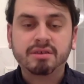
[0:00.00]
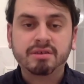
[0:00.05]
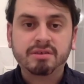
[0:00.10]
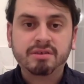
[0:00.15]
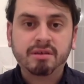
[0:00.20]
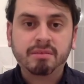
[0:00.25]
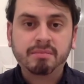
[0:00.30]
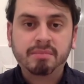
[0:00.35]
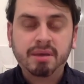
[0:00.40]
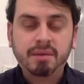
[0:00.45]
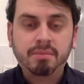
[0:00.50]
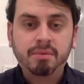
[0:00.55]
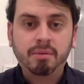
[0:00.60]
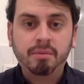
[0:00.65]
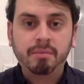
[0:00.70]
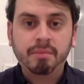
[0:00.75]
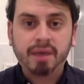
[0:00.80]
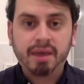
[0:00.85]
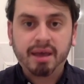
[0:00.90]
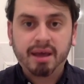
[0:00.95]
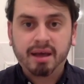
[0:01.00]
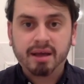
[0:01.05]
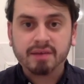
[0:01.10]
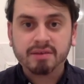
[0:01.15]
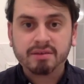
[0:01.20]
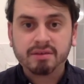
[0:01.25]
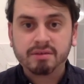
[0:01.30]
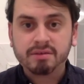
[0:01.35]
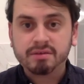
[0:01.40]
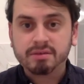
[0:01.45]
some people may
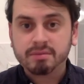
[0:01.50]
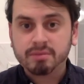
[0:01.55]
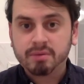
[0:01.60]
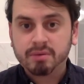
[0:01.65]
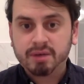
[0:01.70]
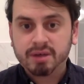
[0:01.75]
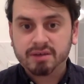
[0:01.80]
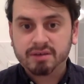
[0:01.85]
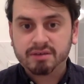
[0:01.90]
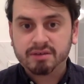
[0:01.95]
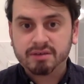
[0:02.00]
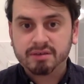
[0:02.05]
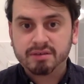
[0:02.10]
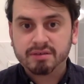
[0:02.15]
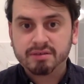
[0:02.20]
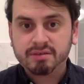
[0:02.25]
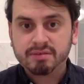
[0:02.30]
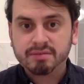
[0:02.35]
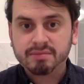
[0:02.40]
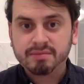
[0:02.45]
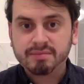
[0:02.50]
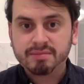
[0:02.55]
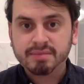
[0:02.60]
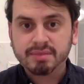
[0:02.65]
ask you some questions,